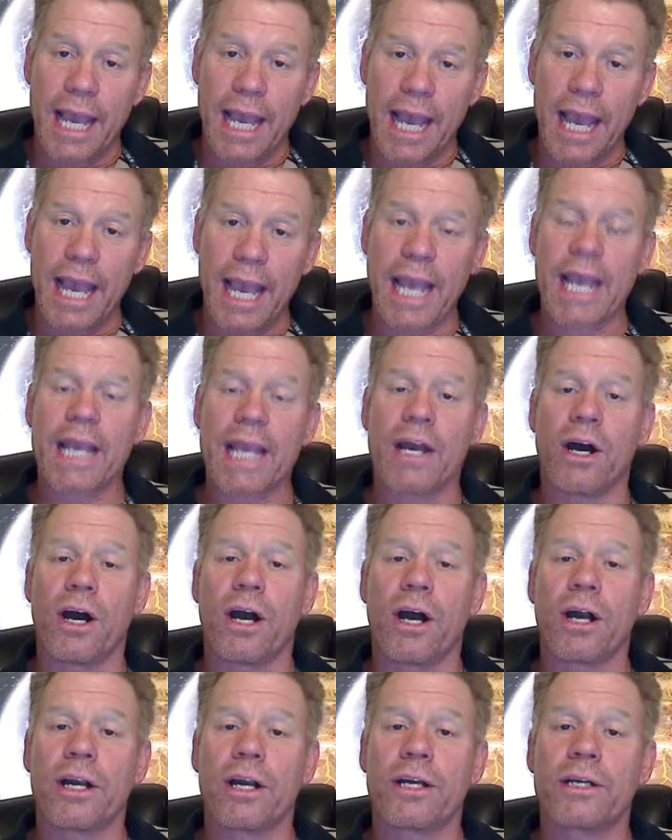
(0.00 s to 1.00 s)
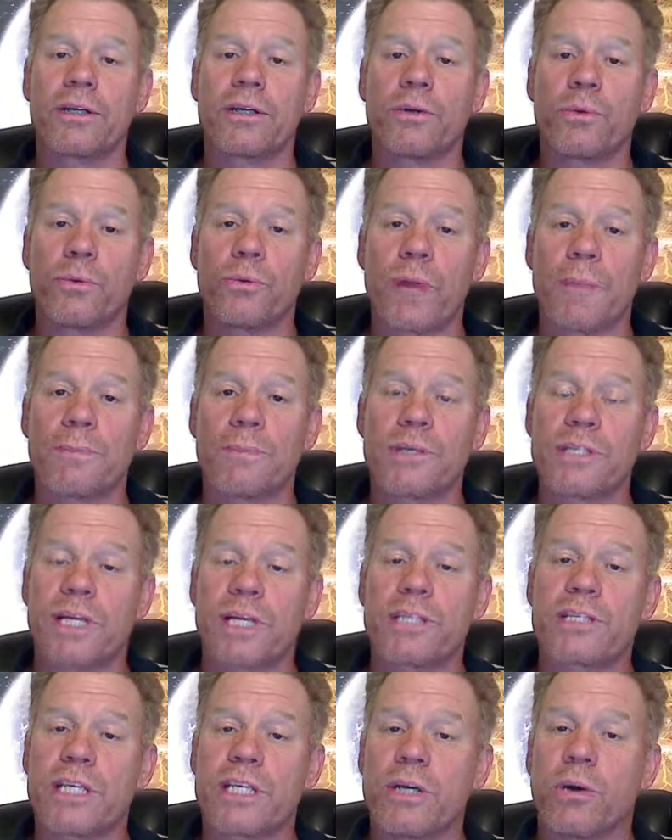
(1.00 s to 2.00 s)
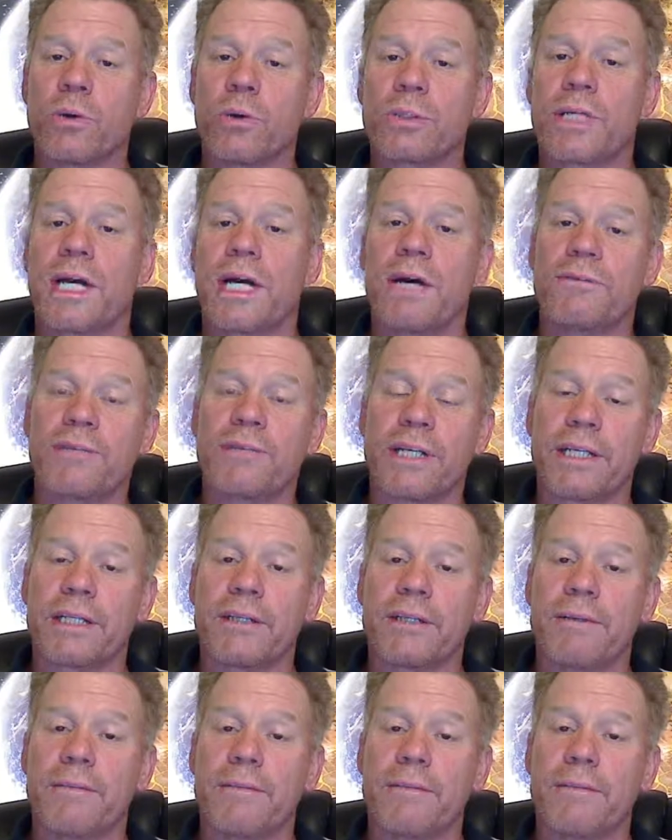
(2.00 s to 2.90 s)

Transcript: Hagar represents the old covenant.